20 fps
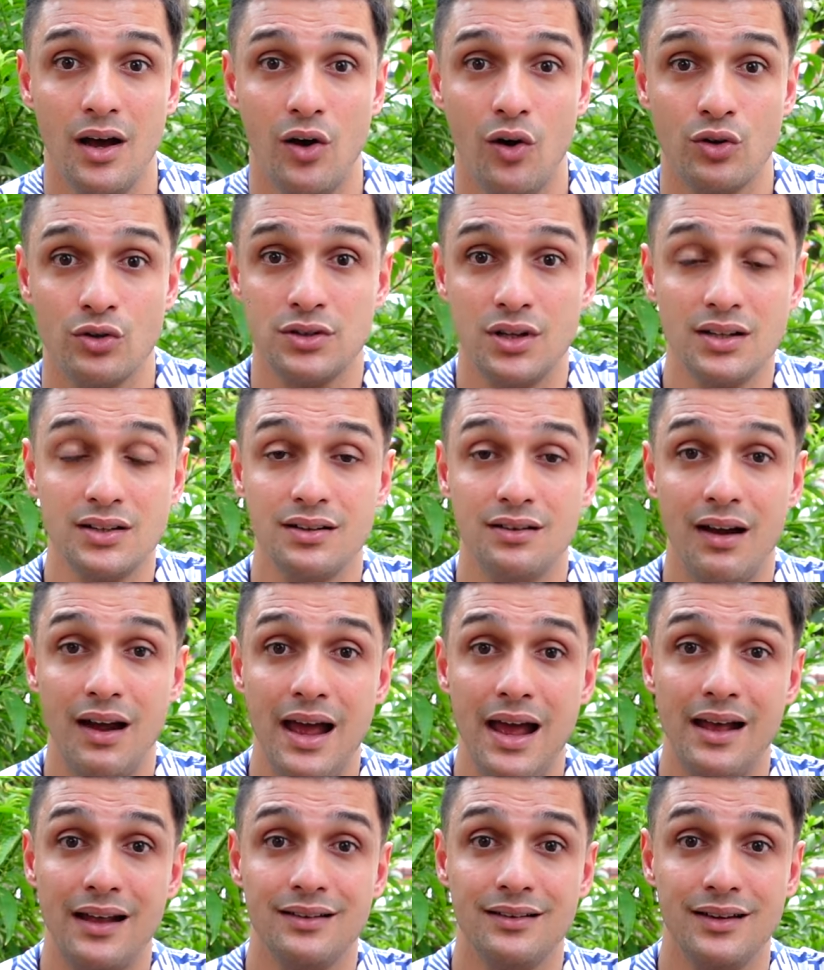On the other
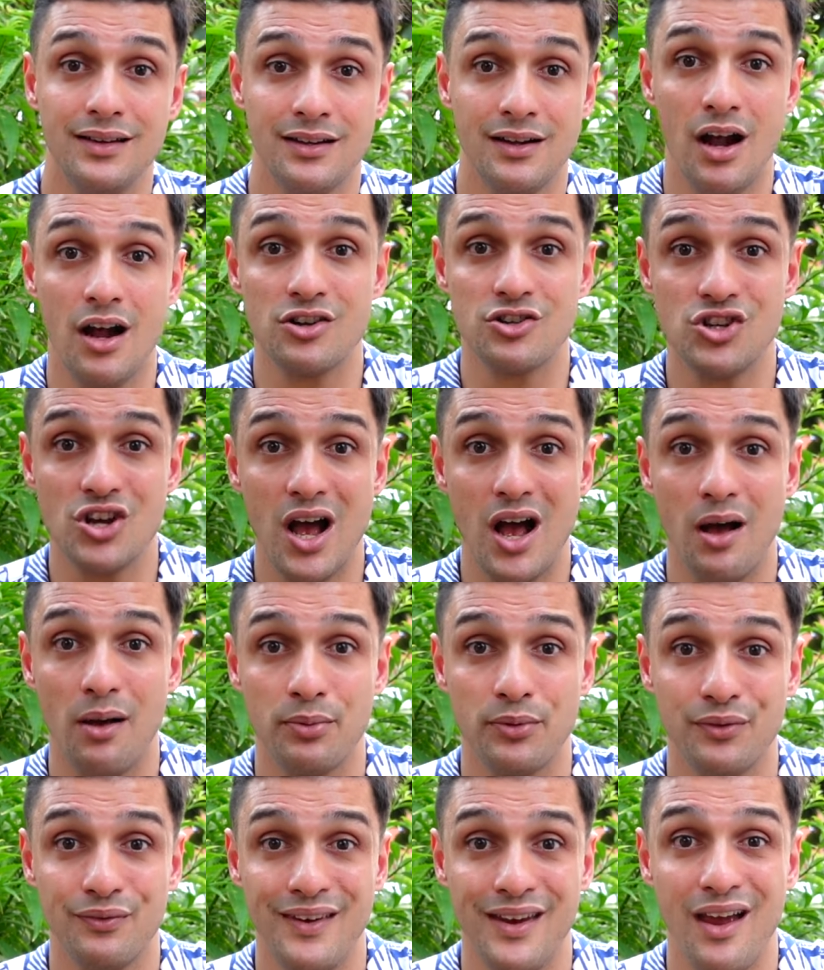hand, in our
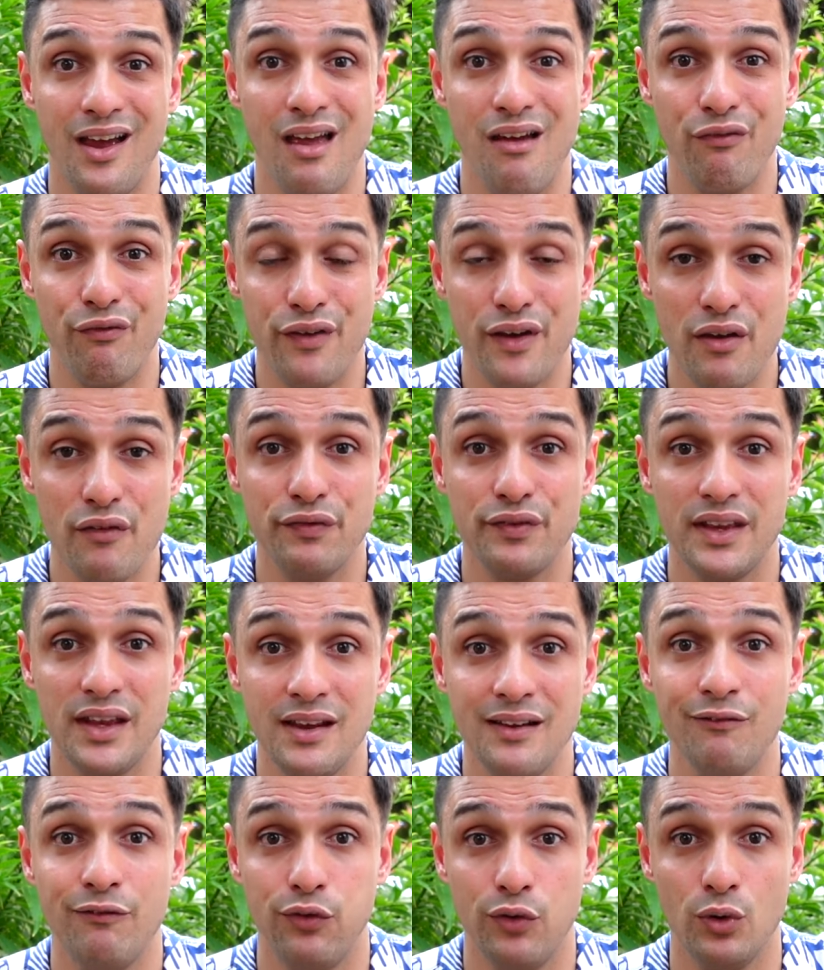jobs, we have
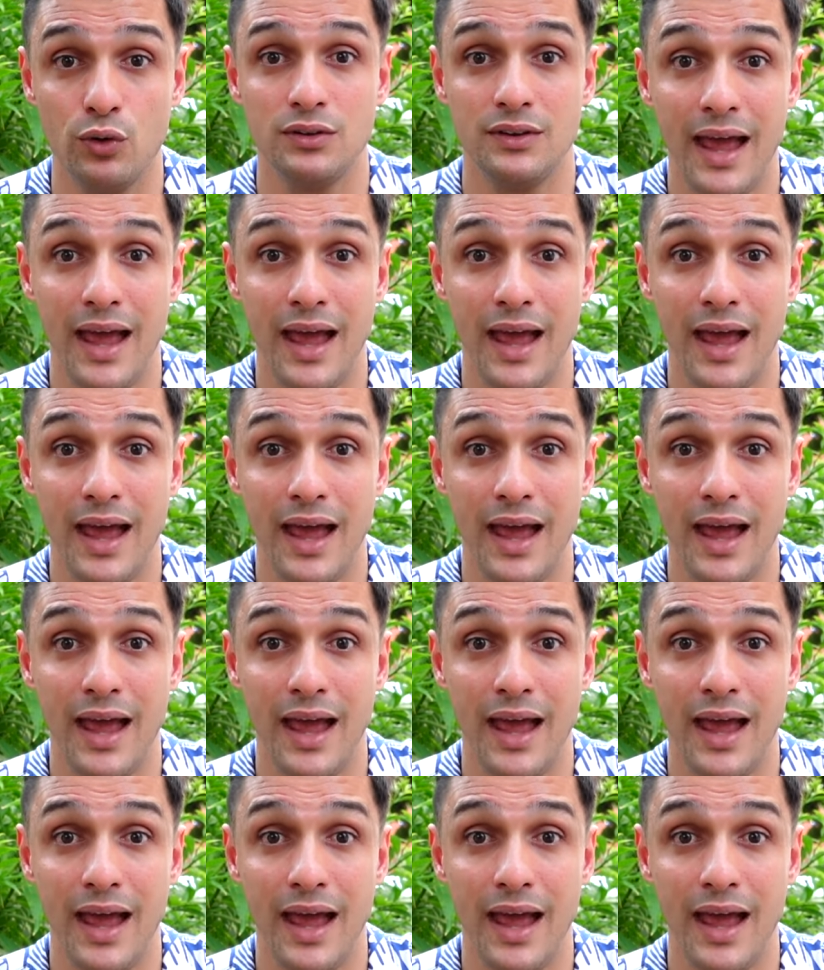15 full